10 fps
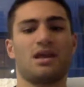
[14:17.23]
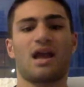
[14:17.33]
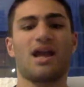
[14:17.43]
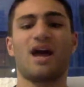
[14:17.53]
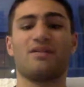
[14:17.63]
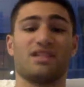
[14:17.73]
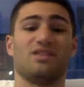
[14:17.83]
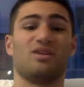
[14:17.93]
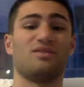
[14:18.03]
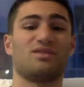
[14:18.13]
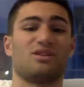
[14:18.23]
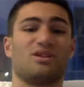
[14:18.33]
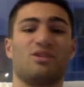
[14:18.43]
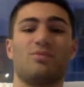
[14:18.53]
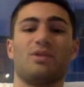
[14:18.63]
He obviously loves the
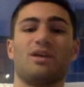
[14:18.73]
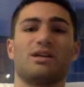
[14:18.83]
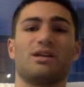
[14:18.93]
club. Like